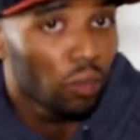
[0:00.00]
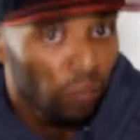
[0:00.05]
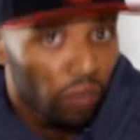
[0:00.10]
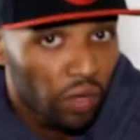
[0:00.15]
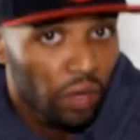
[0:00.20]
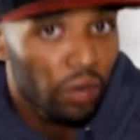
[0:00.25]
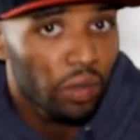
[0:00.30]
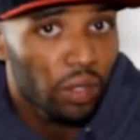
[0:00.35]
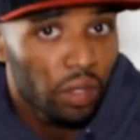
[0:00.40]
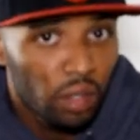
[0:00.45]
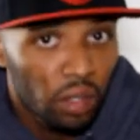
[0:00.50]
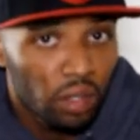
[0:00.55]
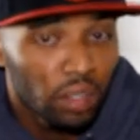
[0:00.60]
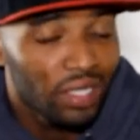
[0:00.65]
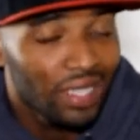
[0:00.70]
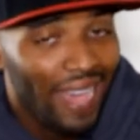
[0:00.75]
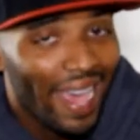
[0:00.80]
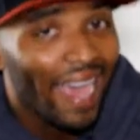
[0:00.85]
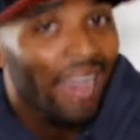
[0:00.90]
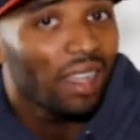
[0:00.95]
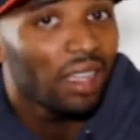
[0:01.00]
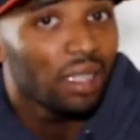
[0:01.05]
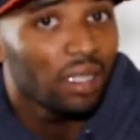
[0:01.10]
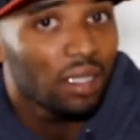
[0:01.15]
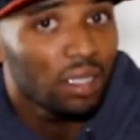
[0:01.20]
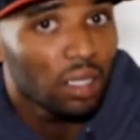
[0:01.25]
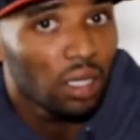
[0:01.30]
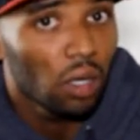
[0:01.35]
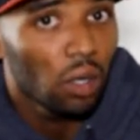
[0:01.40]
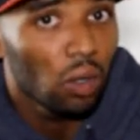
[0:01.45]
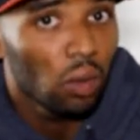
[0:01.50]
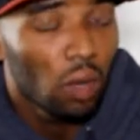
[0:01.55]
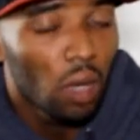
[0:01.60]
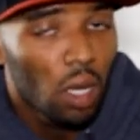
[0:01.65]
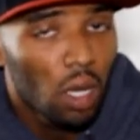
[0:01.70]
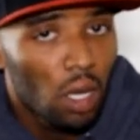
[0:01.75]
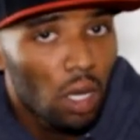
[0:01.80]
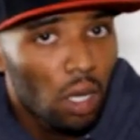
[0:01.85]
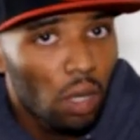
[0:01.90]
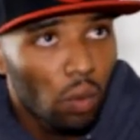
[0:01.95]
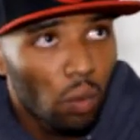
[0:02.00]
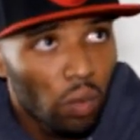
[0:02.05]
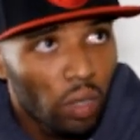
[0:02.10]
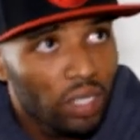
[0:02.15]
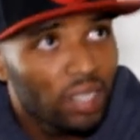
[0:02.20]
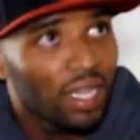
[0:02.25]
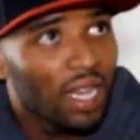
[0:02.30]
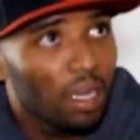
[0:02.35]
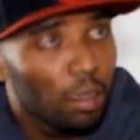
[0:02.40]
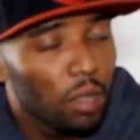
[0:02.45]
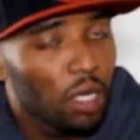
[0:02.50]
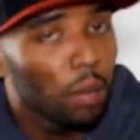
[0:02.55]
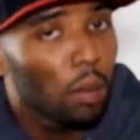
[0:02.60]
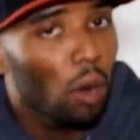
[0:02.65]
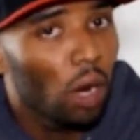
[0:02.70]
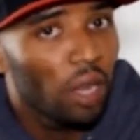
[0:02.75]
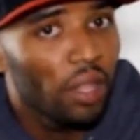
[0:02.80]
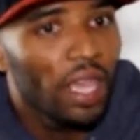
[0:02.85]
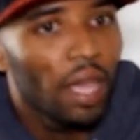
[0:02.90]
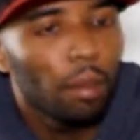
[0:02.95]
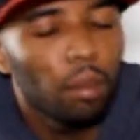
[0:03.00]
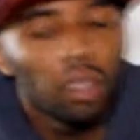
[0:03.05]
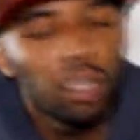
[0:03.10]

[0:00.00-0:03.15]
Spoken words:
very good talent. So we're excited to be a part of that.